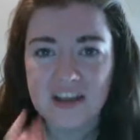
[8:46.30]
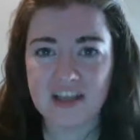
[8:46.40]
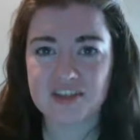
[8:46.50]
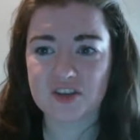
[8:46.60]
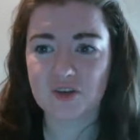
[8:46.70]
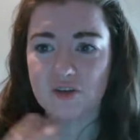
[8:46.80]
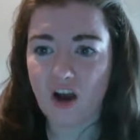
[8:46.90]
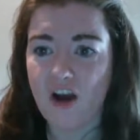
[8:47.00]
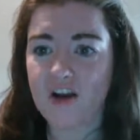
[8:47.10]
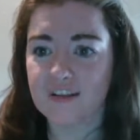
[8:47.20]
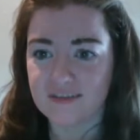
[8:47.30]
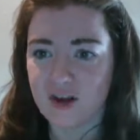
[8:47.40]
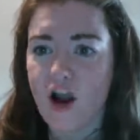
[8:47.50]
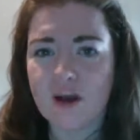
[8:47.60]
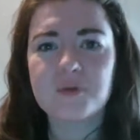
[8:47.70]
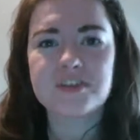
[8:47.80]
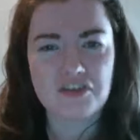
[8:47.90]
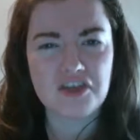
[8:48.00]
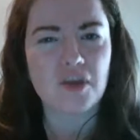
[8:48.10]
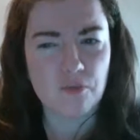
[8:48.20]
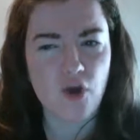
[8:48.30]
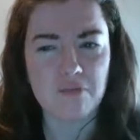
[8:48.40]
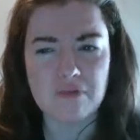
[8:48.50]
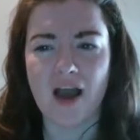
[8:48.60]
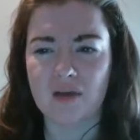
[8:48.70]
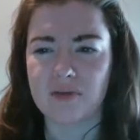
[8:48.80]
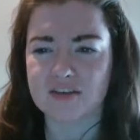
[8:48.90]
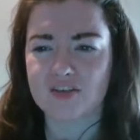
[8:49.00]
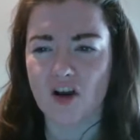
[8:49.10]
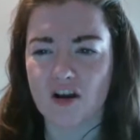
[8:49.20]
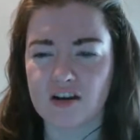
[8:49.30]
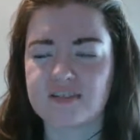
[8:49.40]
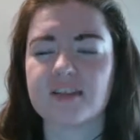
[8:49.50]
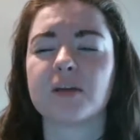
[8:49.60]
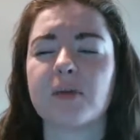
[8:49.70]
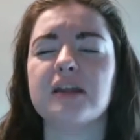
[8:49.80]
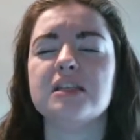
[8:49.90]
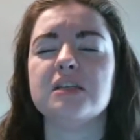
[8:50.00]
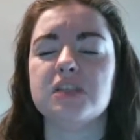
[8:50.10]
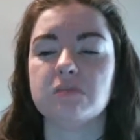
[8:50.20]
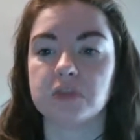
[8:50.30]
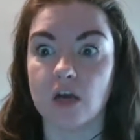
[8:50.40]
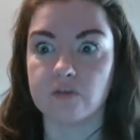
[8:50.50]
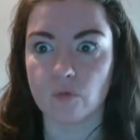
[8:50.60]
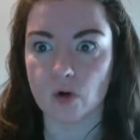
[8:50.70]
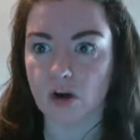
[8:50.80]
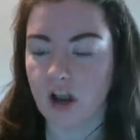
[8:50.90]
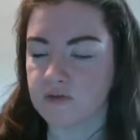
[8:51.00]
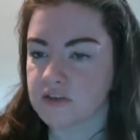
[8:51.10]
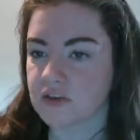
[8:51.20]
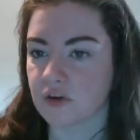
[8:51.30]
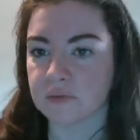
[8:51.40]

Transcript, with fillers: and so Kara, Kara was the thing that brought me back because Kara is like my deep, deep love of Warcraft. So